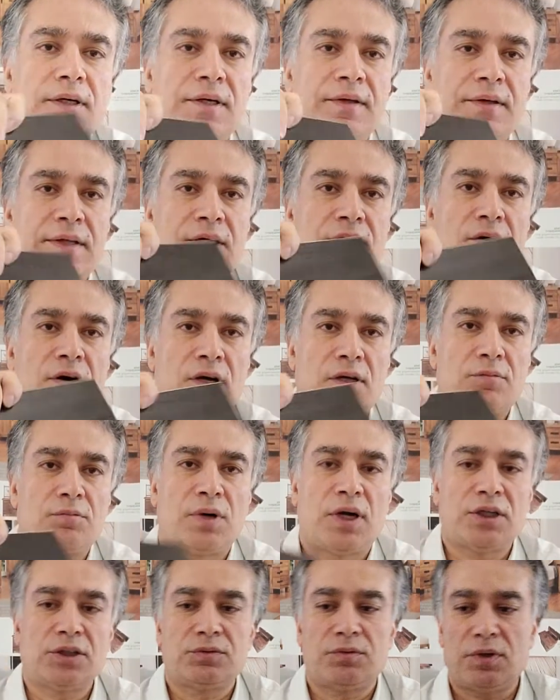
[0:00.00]
They call it
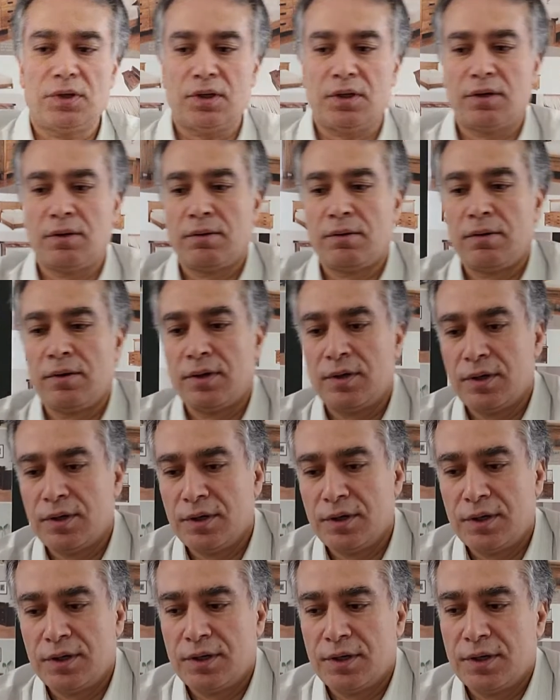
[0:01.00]
brushwork.
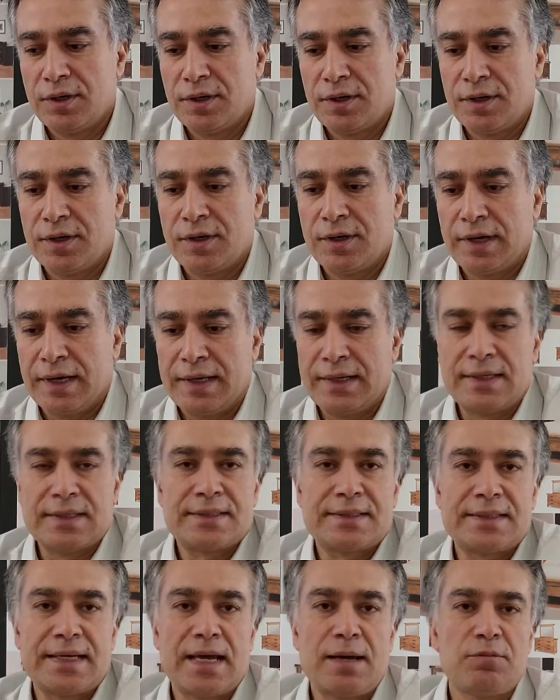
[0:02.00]
And the
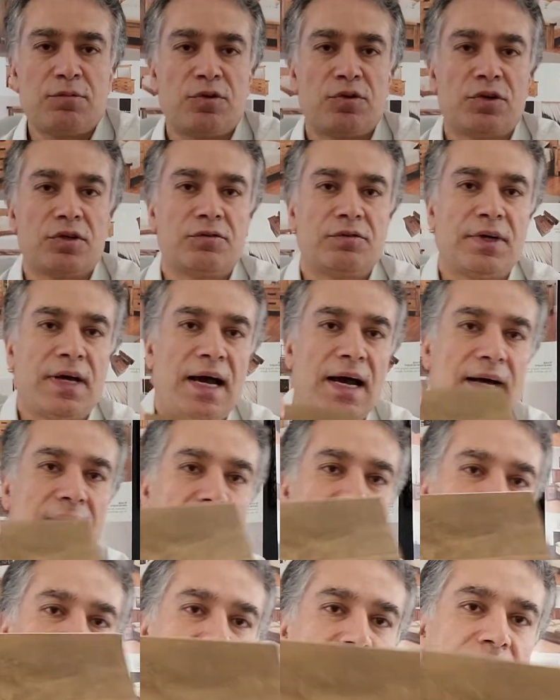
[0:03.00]
same wood, we had
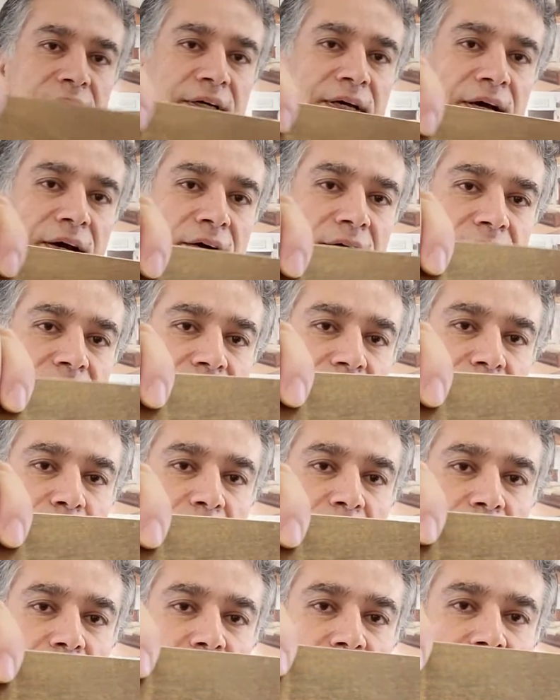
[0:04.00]
the heritage
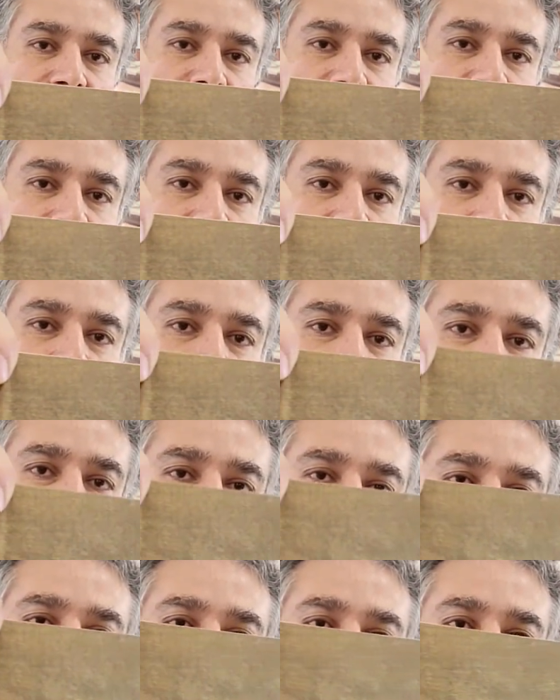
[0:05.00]
maple with
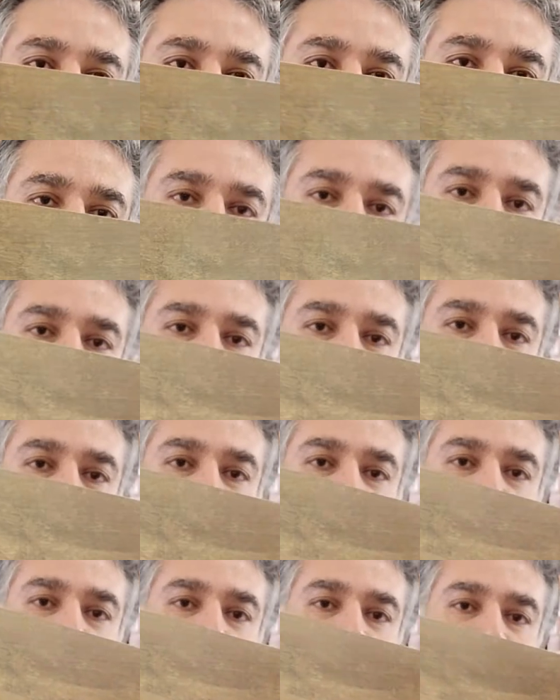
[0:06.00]
a
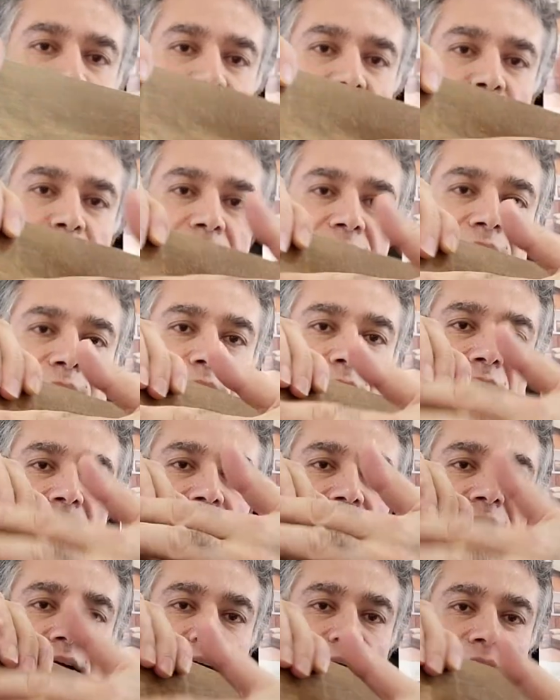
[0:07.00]
hand plane
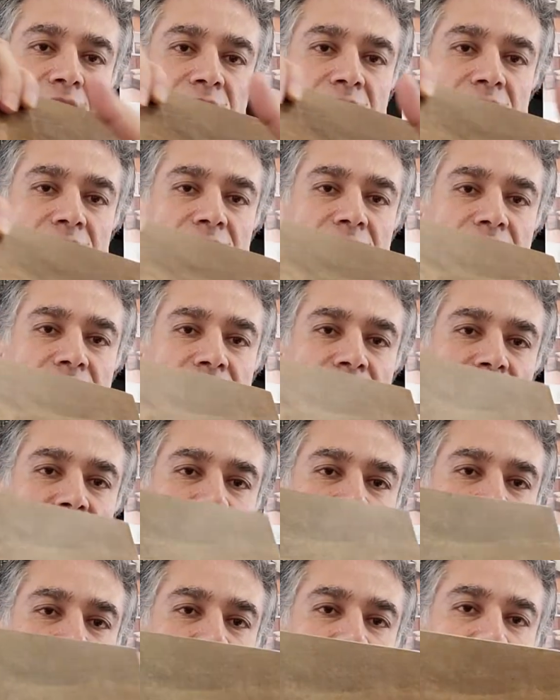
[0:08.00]
marking on it,
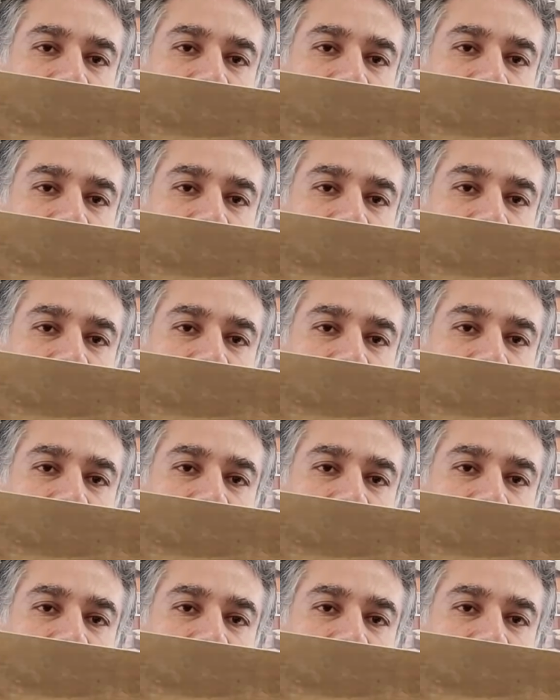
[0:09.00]
okay?